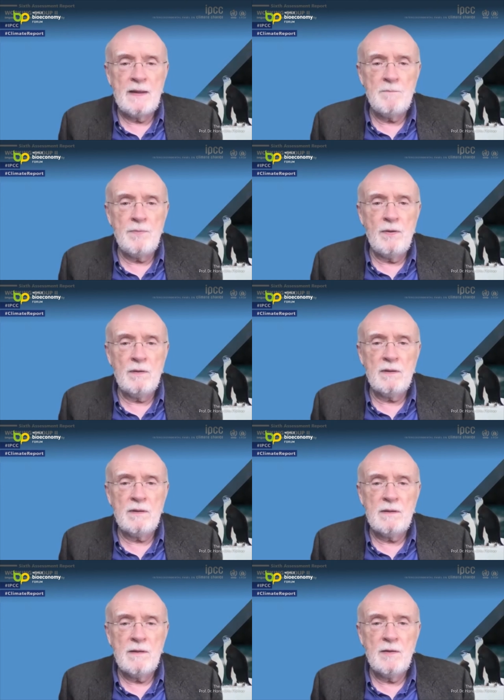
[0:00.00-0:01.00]

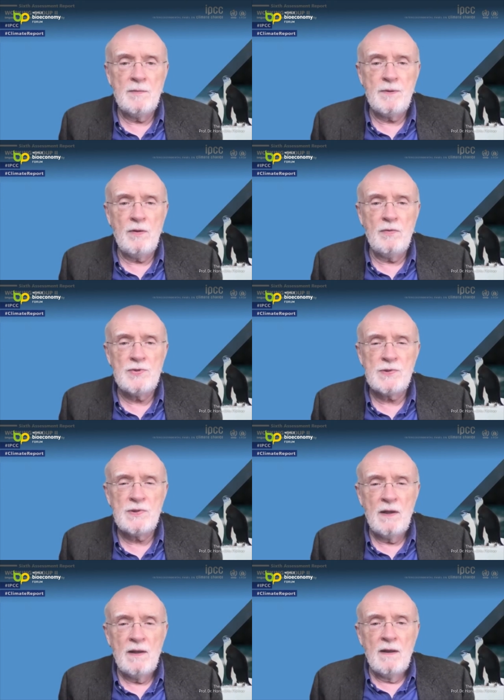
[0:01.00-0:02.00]
important
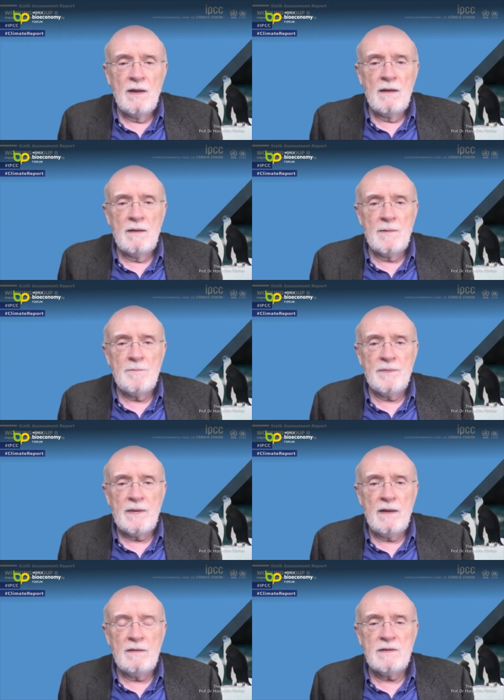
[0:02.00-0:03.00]
approach. Um,
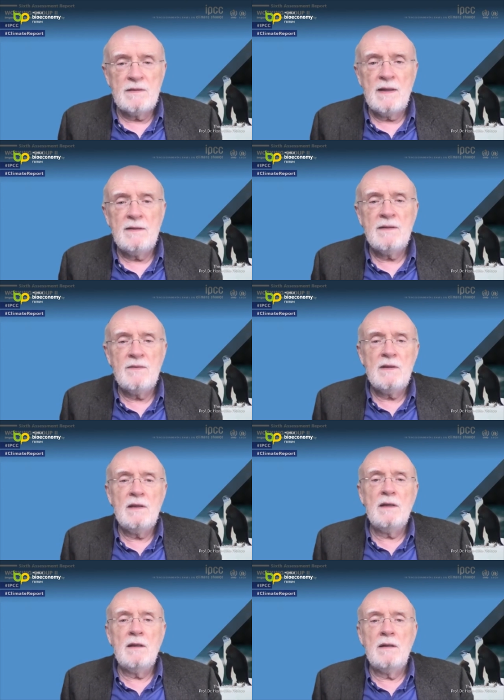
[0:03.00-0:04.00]
there is a
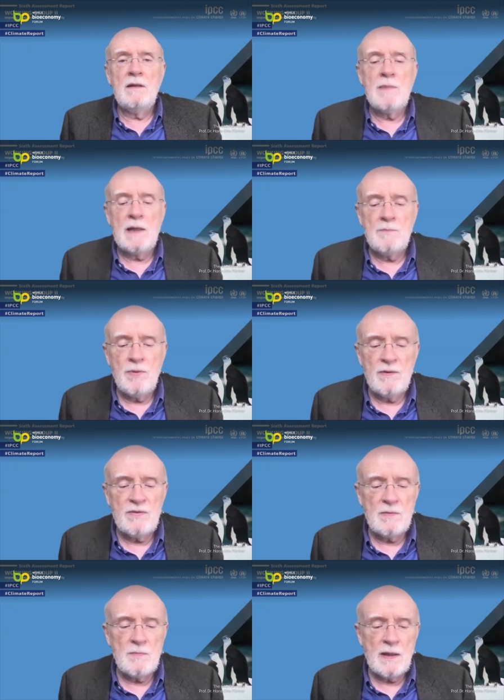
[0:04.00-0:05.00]
tendency among
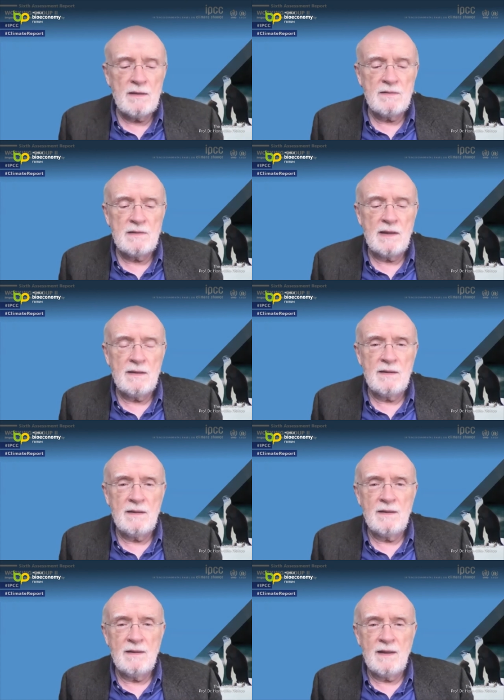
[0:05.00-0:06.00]
policymakers that,
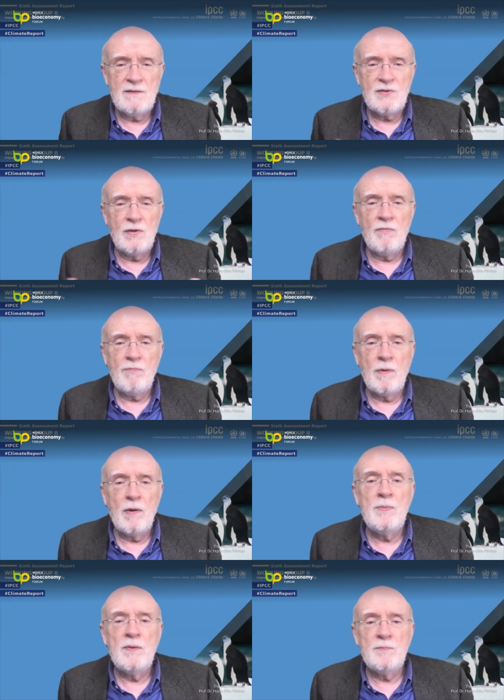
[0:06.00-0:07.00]
that they solve
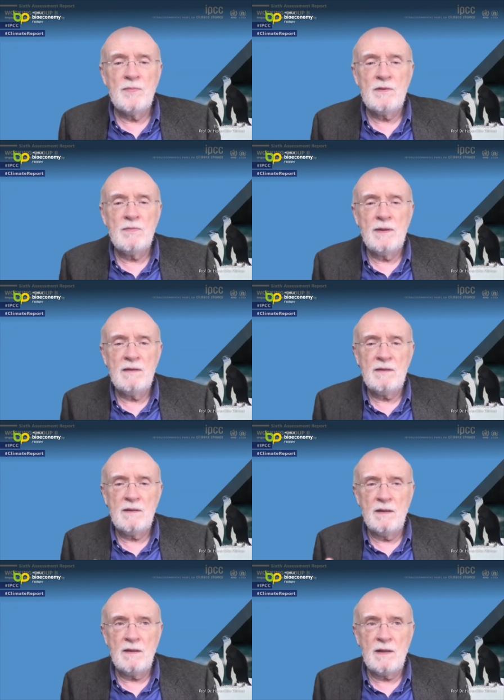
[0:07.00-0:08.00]
problems with
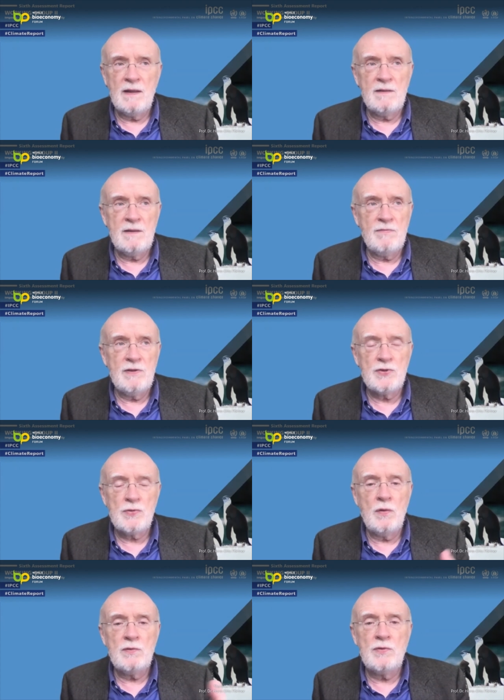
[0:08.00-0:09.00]
a relatively
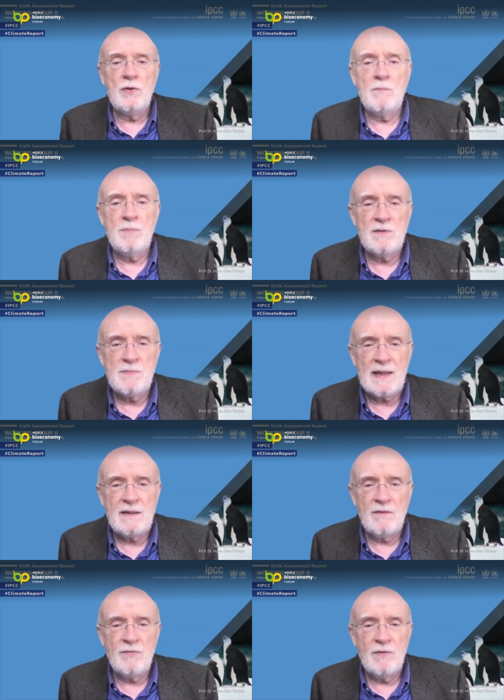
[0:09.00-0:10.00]
short term
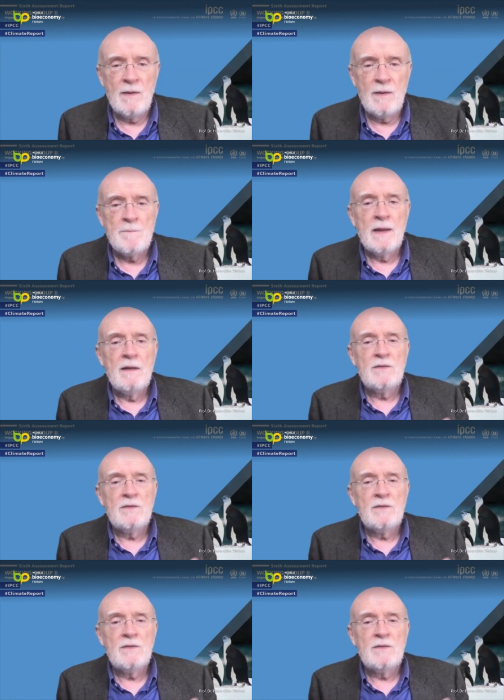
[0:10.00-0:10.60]
perspective. Mm-hmm.